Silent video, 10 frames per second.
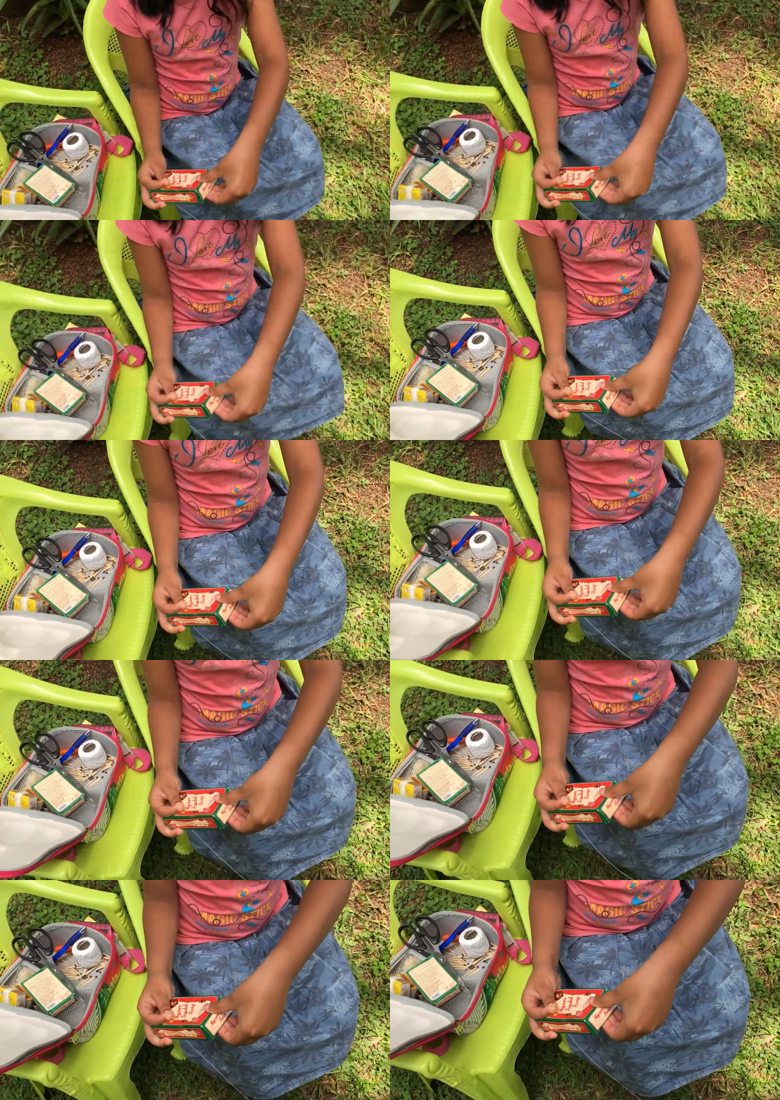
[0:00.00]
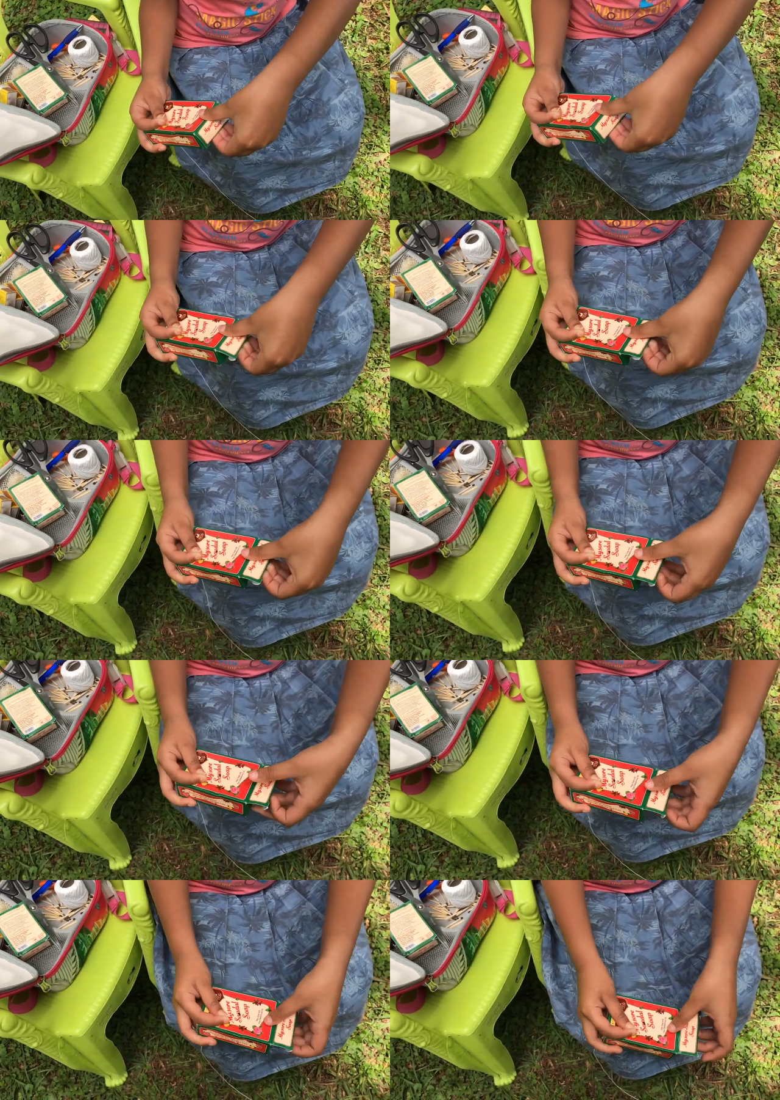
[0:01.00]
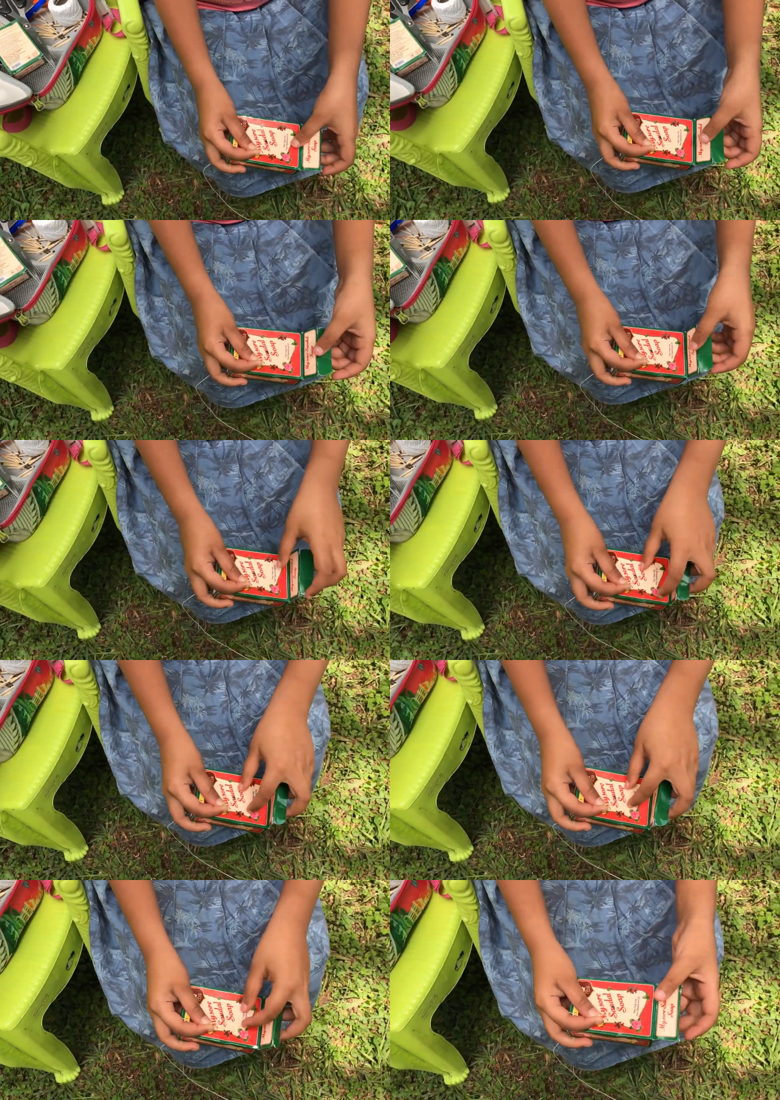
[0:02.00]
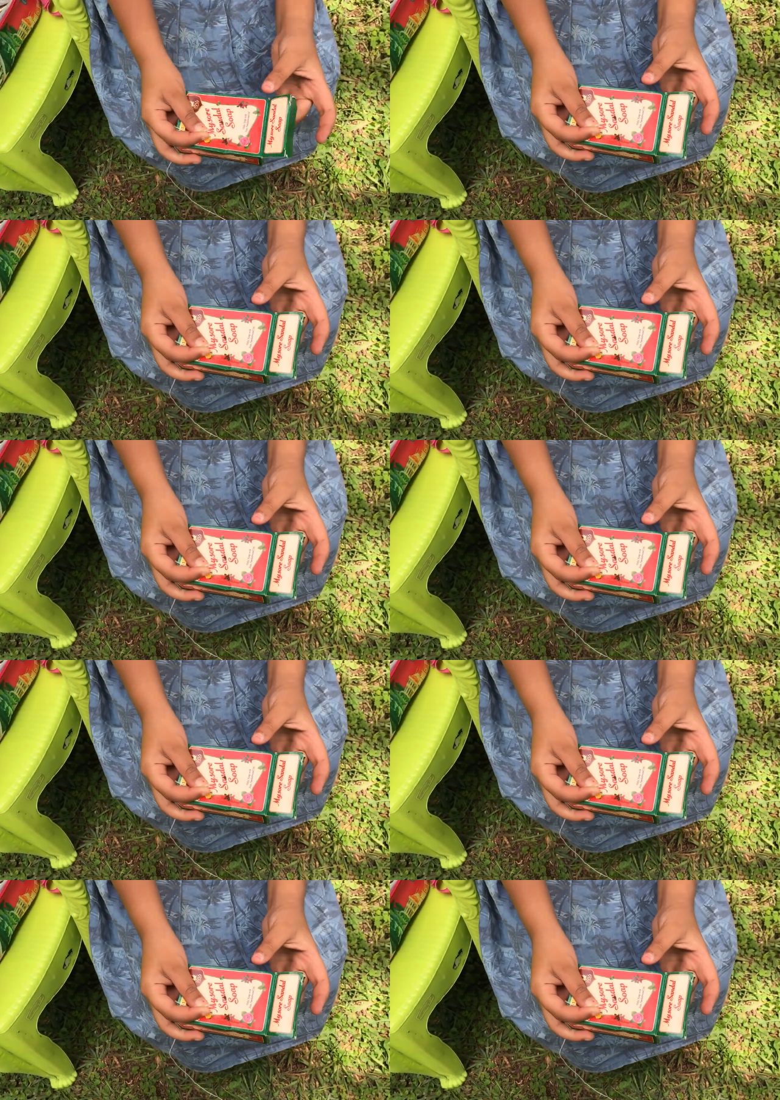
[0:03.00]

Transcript: [unreadable: no face in view]